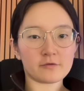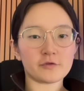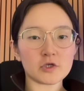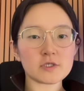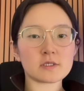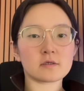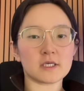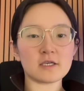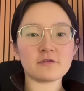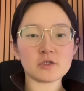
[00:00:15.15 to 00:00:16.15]
First,
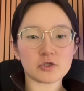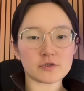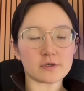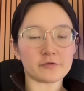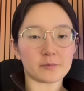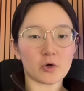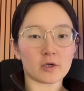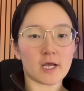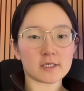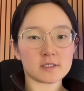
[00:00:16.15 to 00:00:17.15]
the key features of your
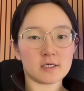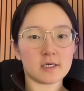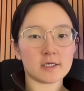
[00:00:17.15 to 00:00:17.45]
product.